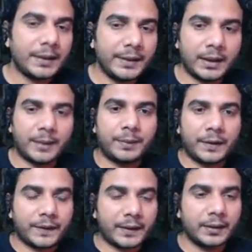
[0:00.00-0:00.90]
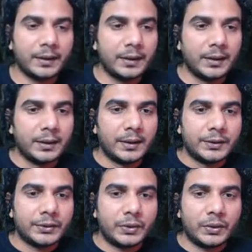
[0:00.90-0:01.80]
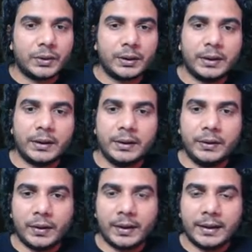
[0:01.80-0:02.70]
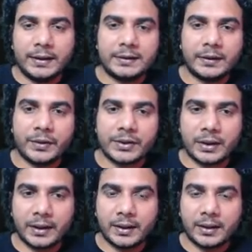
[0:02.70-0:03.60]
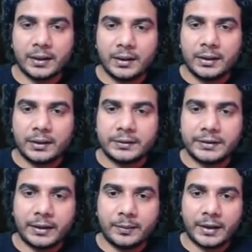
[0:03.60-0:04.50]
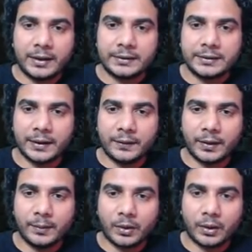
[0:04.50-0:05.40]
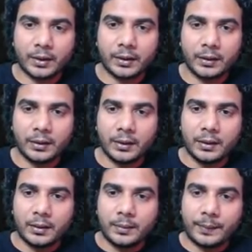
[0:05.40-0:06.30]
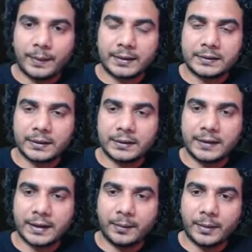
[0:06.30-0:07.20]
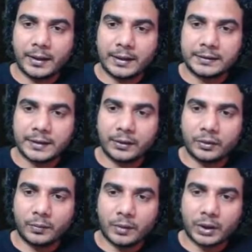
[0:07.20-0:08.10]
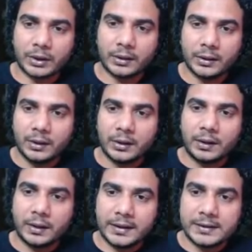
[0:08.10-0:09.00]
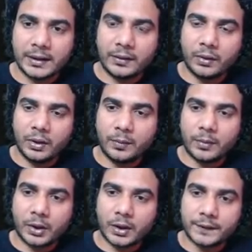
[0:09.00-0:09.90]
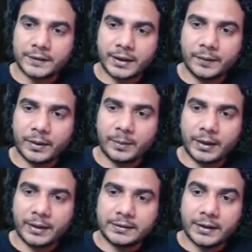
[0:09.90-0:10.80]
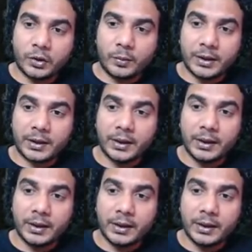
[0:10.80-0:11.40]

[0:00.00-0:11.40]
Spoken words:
yeah, perfect. So you can write this equation like Z minus Z1 mod plus Z minus Z2 mod is equal to mod of Z1 minus Z2, but